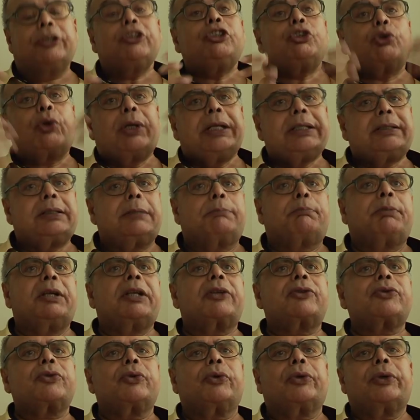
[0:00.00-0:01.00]
educated
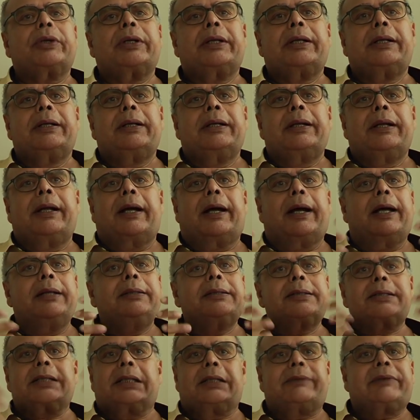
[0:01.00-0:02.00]
person, I
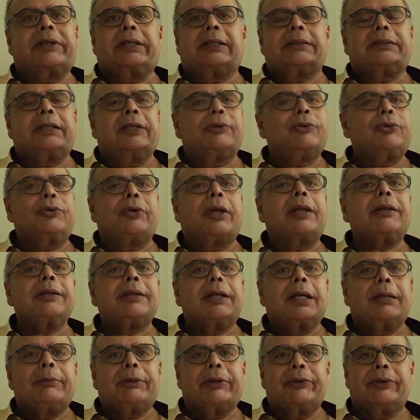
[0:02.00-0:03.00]
discover that I know
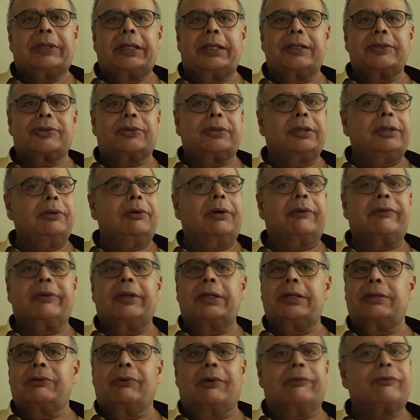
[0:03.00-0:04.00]
nothing about the history of
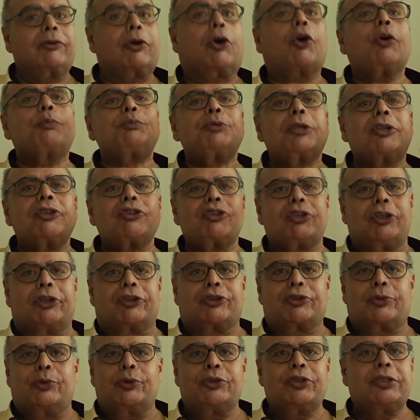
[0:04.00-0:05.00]
the Coptic
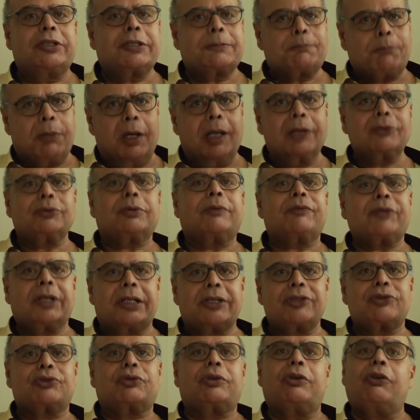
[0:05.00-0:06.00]
Church, which is part of the
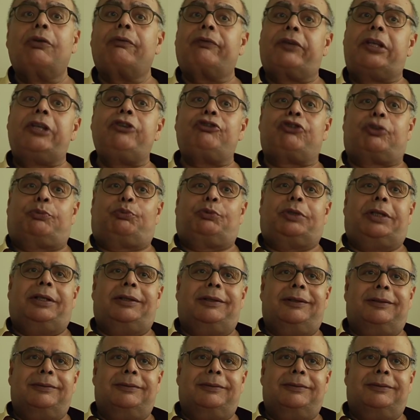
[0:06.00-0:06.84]
history of Egypt.